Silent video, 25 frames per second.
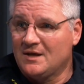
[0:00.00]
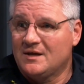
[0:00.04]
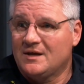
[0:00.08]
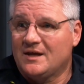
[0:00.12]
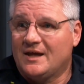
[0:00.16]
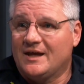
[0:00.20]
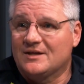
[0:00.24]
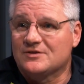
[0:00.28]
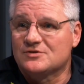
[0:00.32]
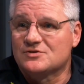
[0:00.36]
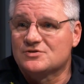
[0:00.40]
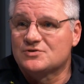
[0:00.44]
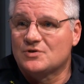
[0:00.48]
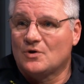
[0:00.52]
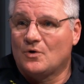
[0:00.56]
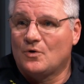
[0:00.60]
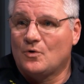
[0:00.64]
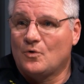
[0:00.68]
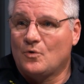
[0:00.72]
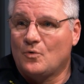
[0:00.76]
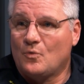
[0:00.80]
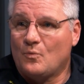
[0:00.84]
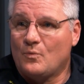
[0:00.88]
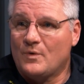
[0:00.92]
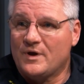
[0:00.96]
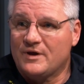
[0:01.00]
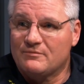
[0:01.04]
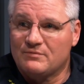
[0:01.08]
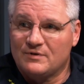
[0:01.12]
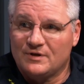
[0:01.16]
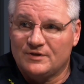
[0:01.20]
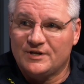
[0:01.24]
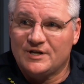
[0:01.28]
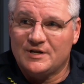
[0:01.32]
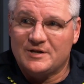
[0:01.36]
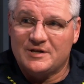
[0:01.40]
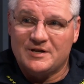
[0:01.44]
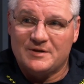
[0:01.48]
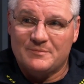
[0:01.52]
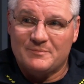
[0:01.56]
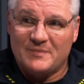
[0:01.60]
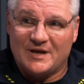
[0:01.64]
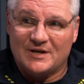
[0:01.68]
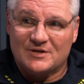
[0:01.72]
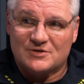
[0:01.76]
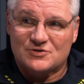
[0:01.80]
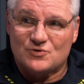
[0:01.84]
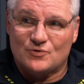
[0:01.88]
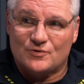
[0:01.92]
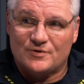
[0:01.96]
And so we really need to
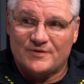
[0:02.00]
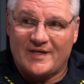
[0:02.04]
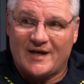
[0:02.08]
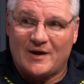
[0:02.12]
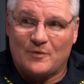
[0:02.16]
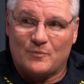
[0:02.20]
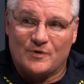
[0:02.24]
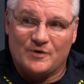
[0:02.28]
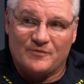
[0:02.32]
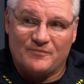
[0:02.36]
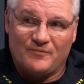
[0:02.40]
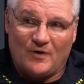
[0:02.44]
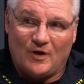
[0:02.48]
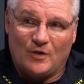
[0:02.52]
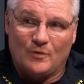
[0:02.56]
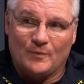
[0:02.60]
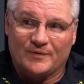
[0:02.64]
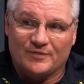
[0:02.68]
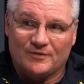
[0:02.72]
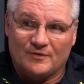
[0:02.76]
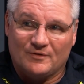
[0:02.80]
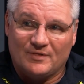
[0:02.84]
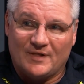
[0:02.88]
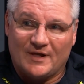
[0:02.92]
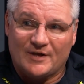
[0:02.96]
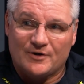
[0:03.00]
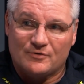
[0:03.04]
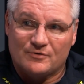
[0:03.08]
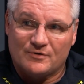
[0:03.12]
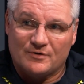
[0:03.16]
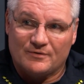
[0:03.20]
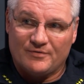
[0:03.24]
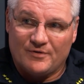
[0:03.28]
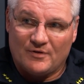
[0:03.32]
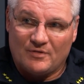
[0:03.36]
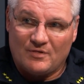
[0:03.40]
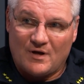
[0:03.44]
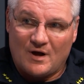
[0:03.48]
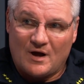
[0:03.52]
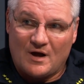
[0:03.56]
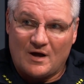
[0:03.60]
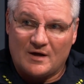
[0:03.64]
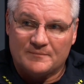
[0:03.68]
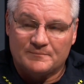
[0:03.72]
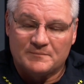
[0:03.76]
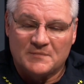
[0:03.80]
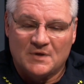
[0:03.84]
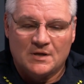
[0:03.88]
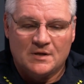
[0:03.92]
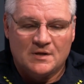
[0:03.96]
make sure that we're following the letter of the law.